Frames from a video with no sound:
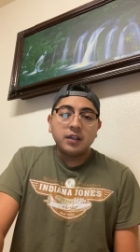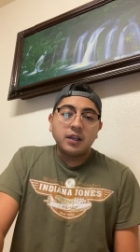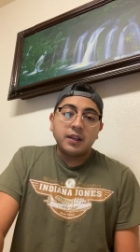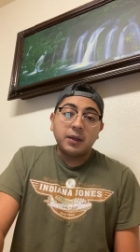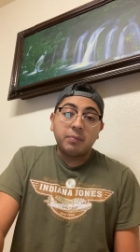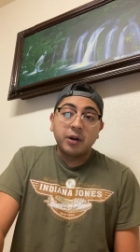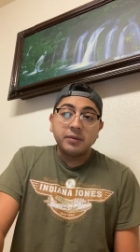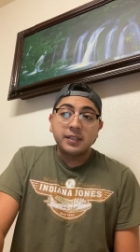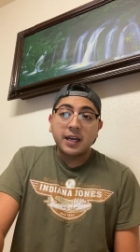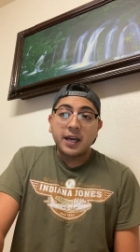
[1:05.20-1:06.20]
the
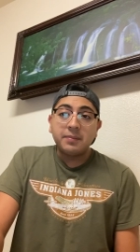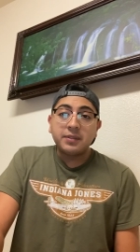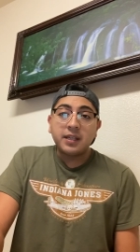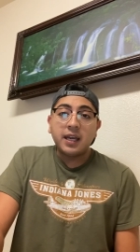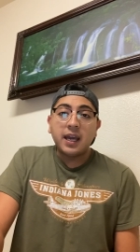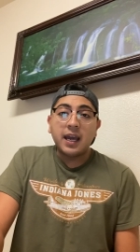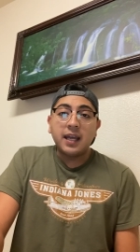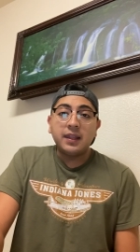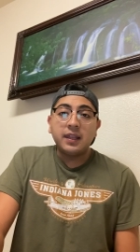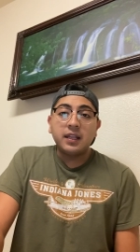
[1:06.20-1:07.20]
prompt types,
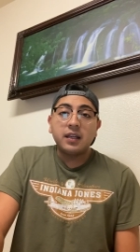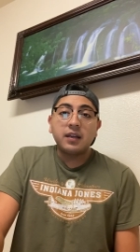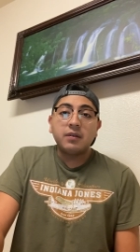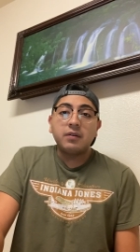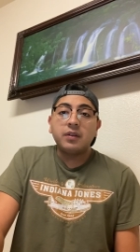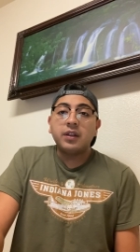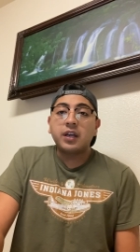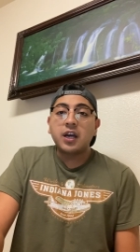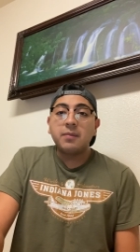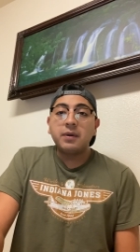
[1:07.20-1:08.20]
and the
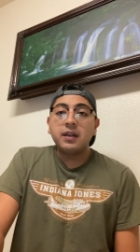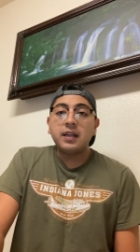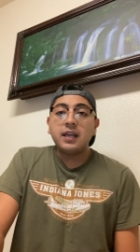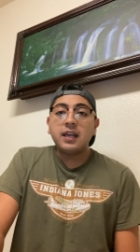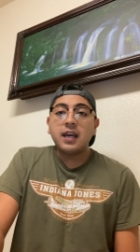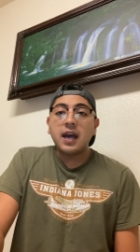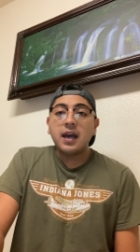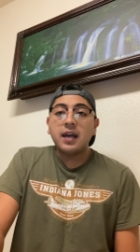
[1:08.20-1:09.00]
commonly